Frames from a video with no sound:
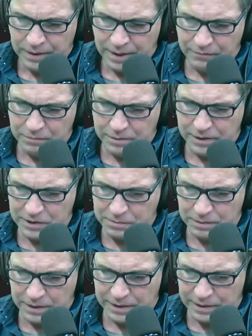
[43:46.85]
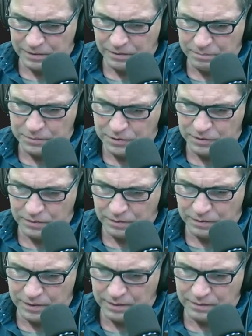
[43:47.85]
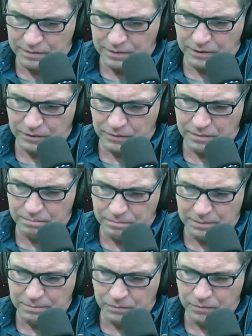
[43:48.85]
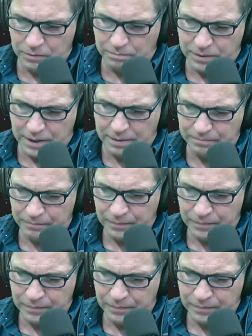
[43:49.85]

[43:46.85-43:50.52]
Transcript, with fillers: Everybody is buying homes. Do you think the current bubble will pop?